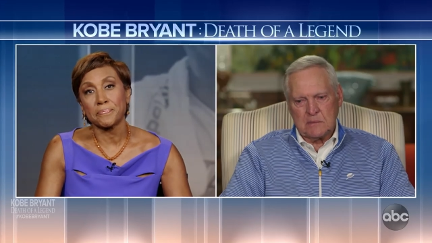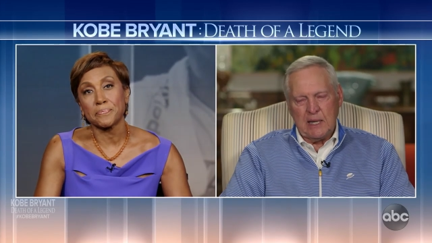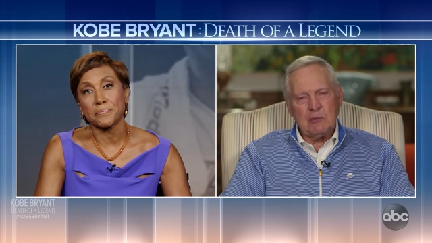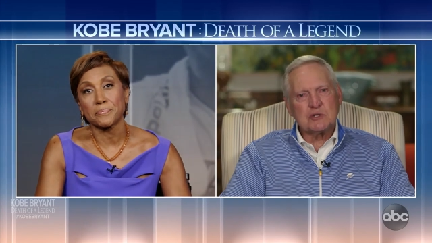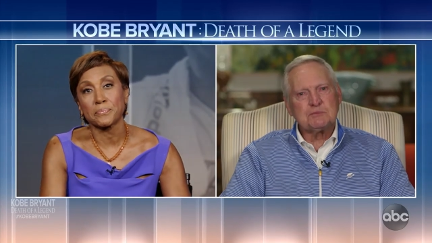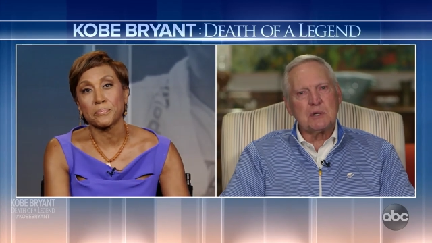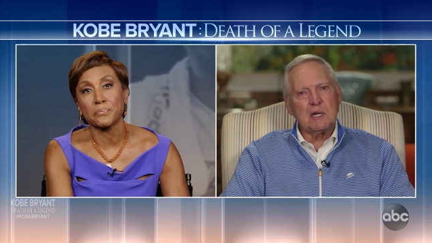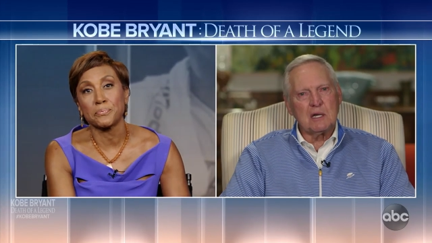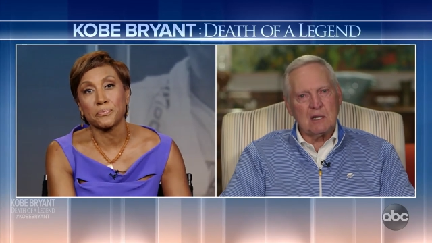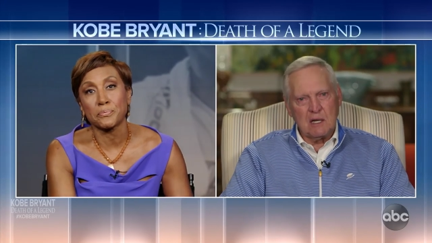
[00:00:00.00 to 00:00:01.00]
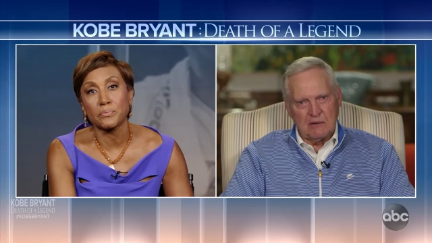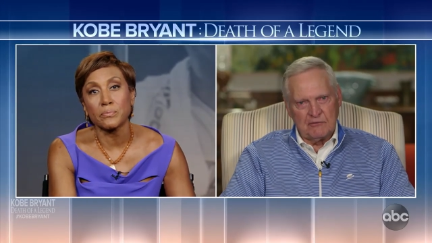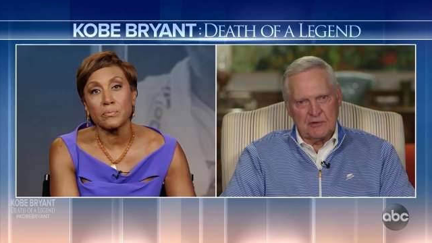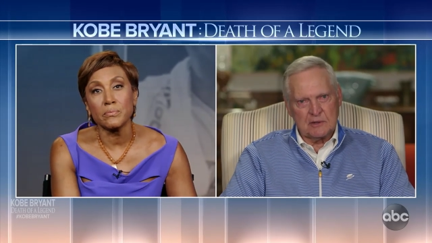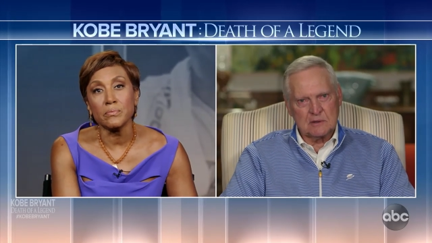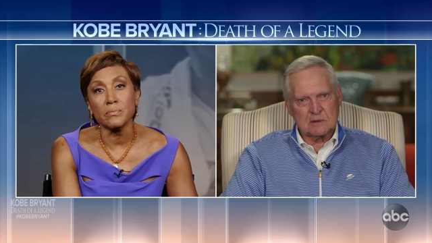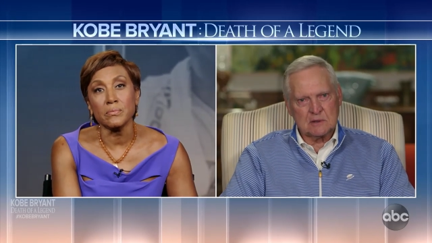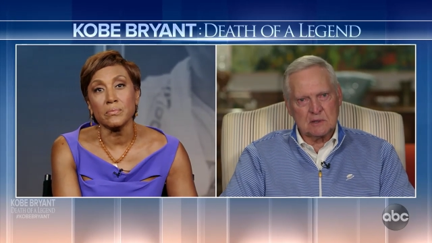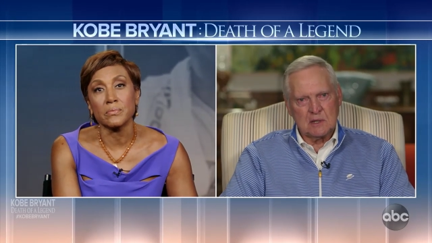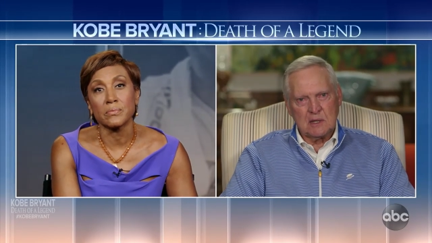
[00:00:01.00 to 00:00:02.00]
Speaker 1: He was beloved.
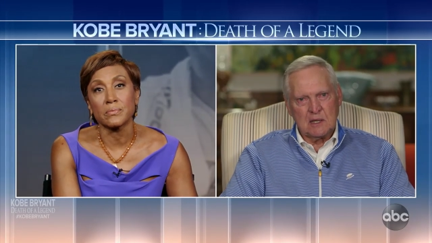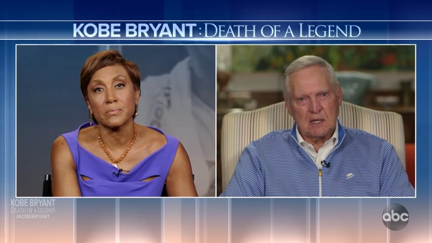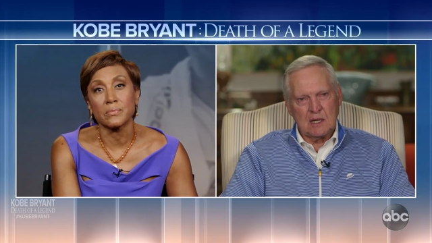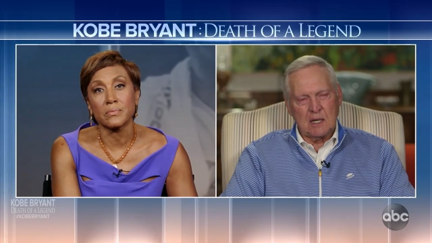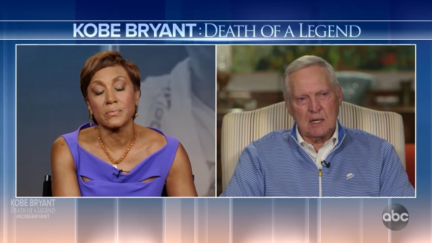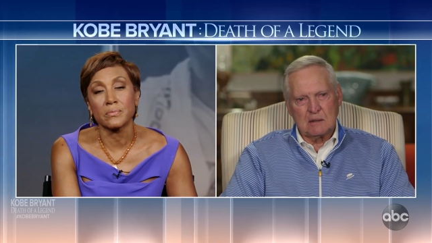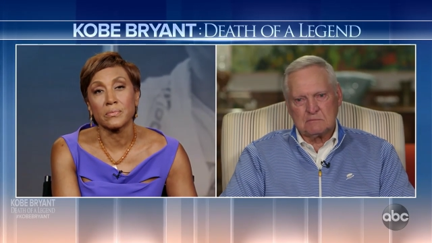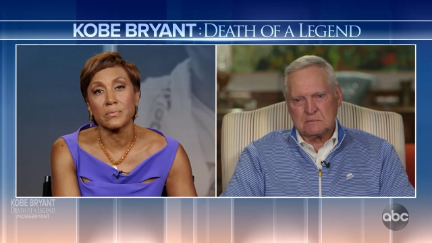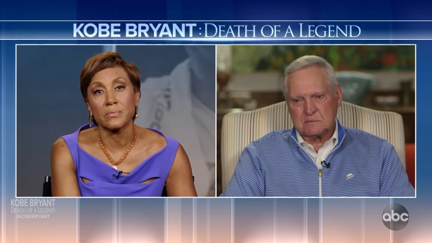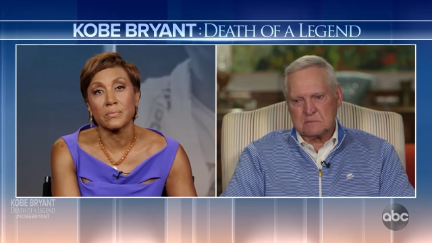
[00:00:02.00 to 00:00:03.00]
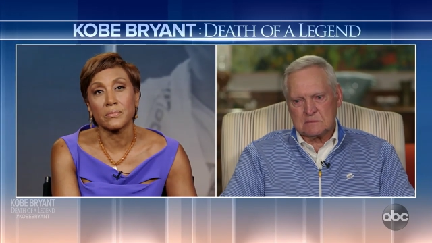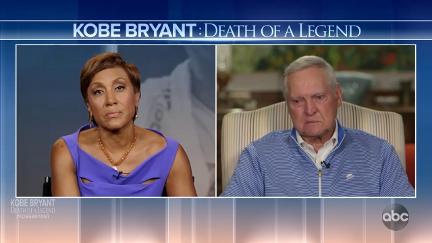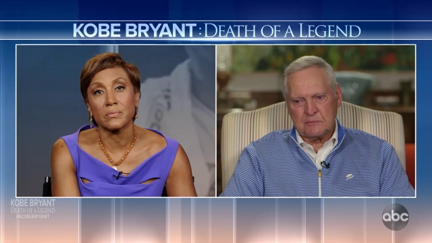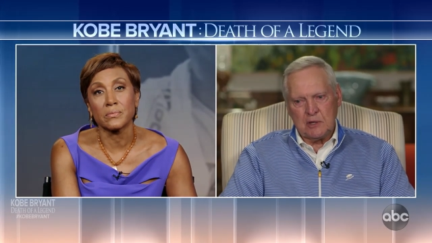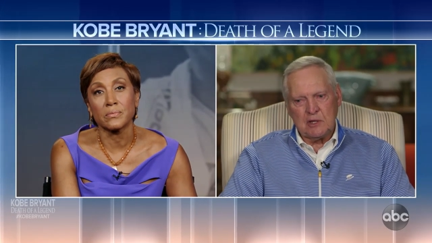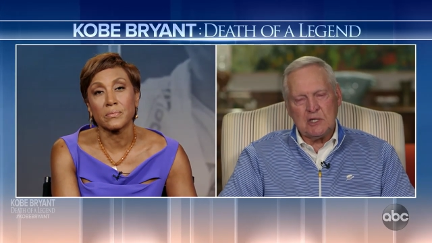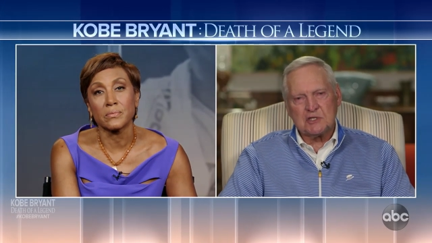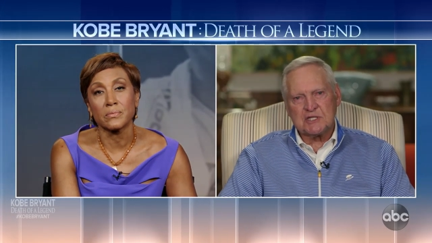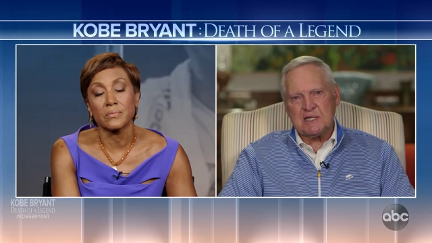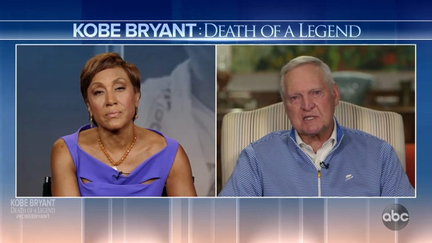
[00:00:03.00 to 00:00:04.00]
You know, you see